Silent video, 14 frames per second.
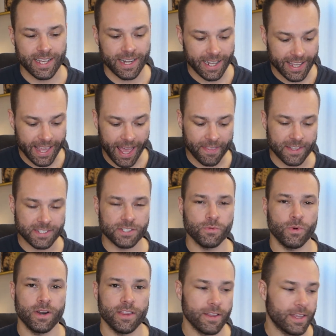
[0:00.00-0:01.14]
And again, this is
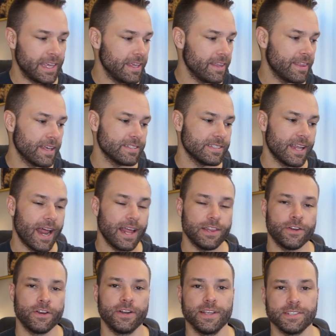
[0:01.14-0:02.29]
one of the key things that I
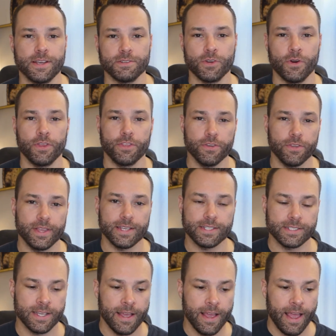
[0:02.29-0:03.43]
learned as I was going through
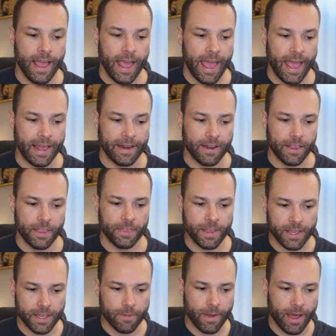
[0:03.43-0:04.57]
this and
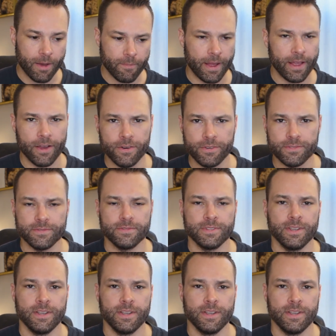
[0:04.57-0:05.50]
thinking about my own